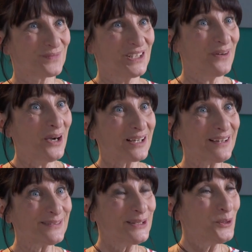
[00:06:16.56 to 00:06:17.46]
Devout
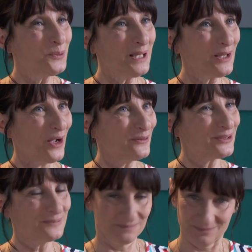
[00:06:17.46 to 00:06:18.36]
Catholic all my
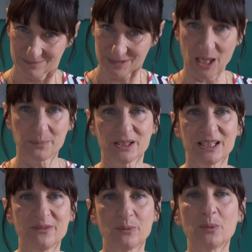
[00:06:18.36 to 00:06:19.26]
life. I
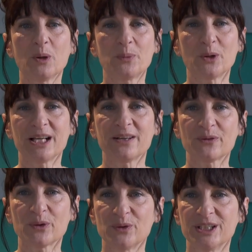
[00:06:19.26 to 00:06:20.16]
believe we were put here
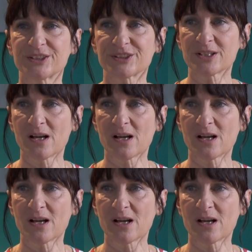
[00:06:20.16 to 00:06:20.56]
for a reason.